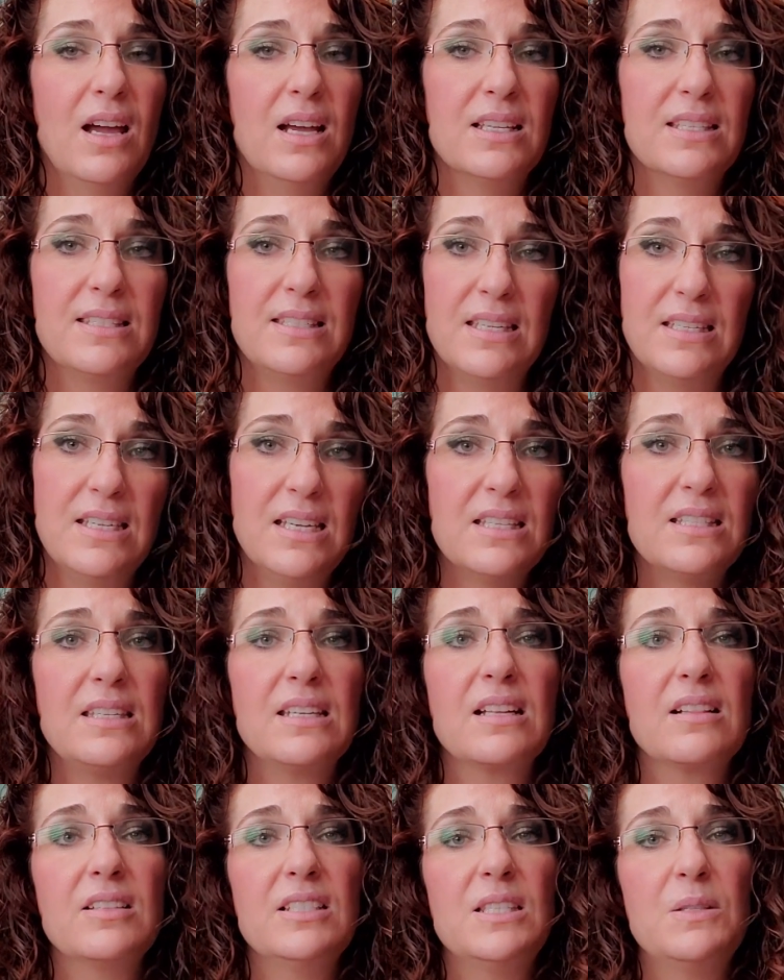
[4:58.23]

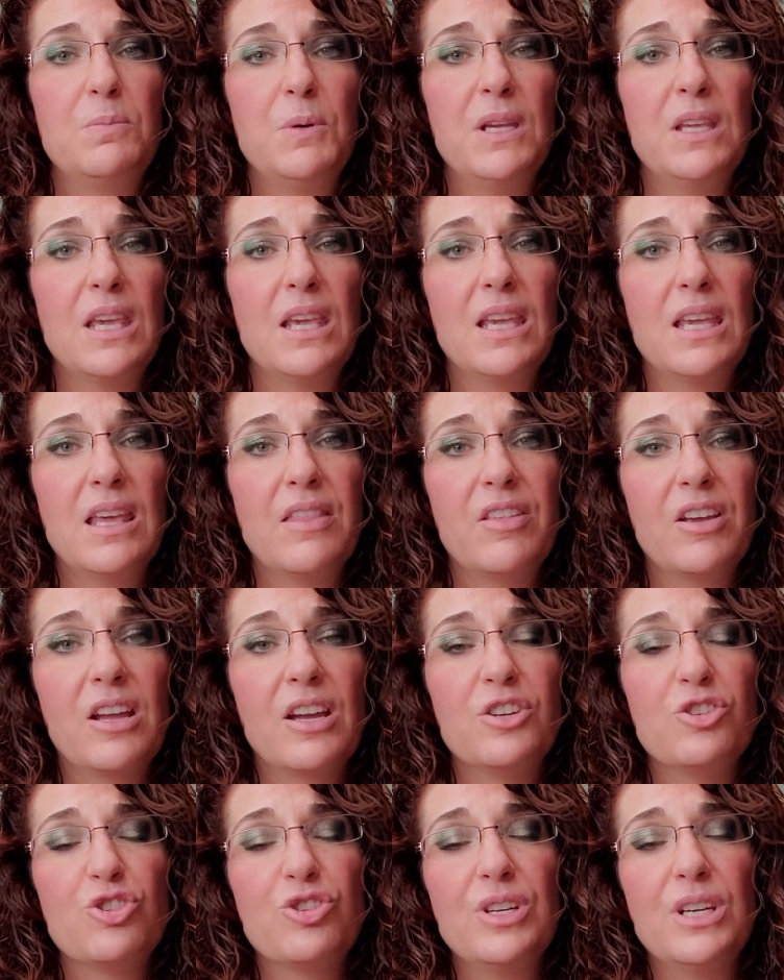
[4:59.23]
statistically speaking in the
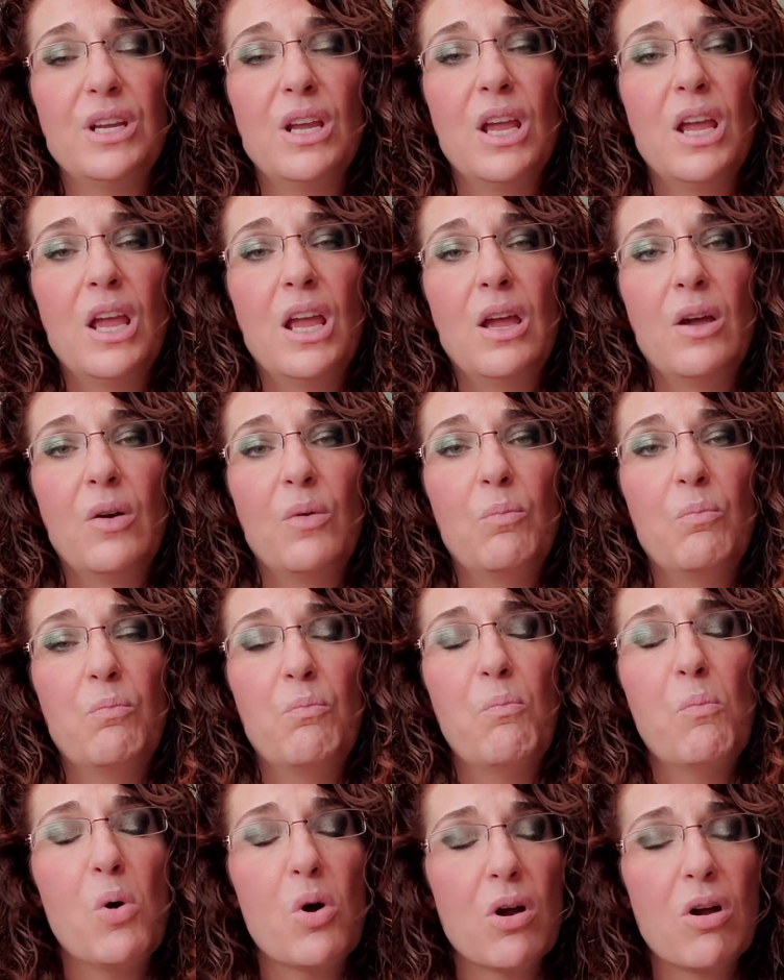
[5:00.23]
country,
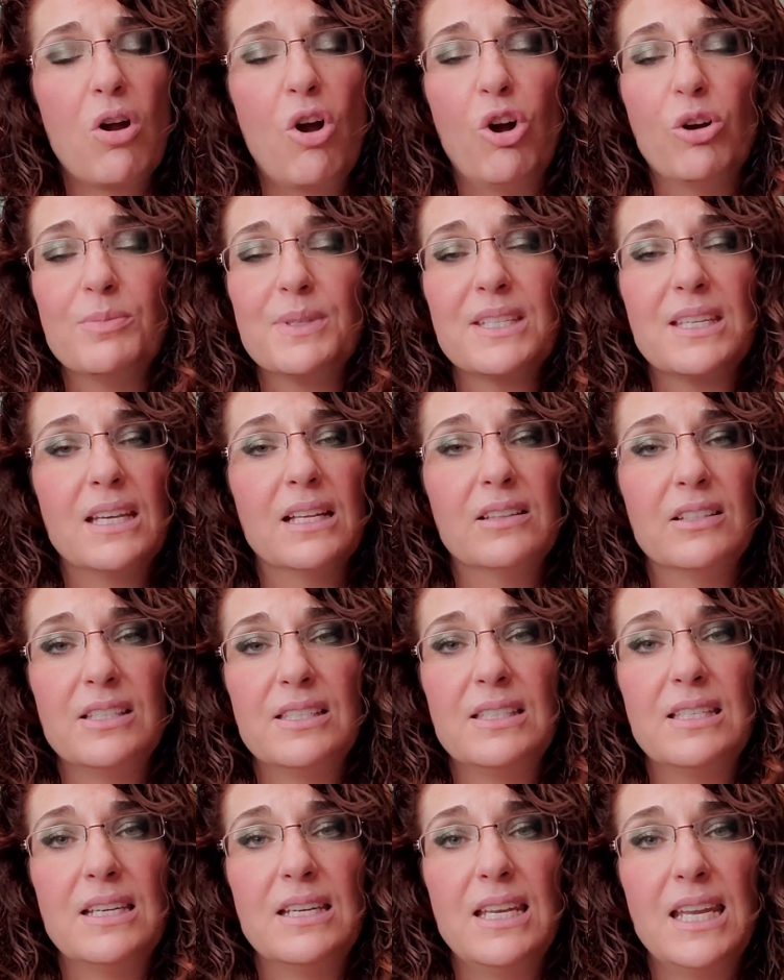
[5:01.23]
more homes get
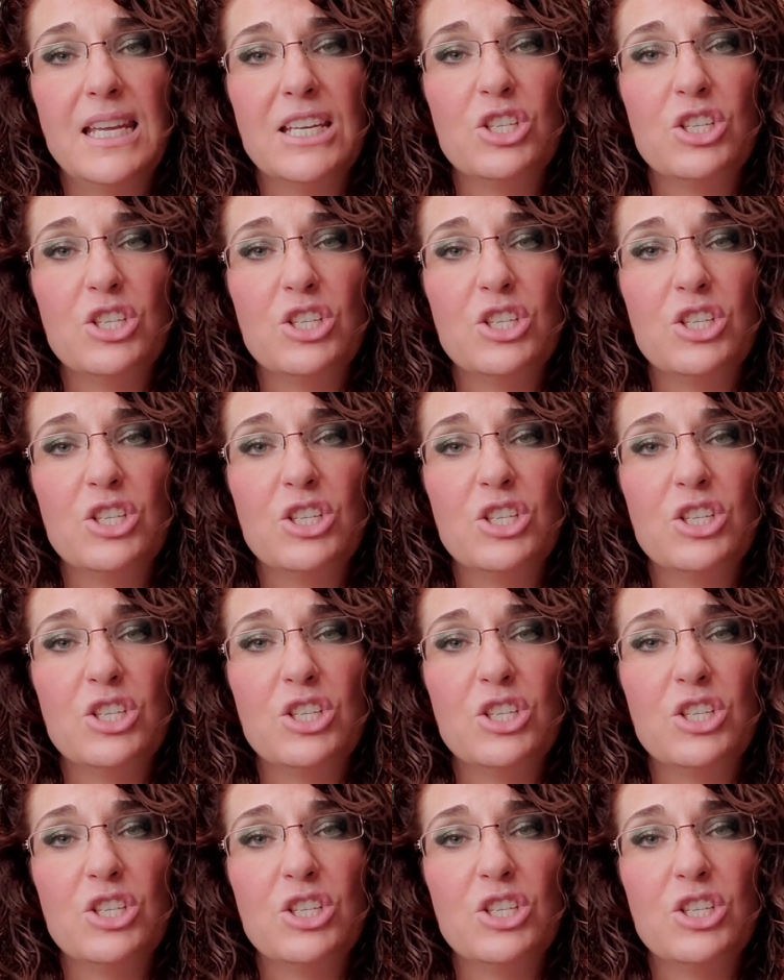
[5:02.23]
listed in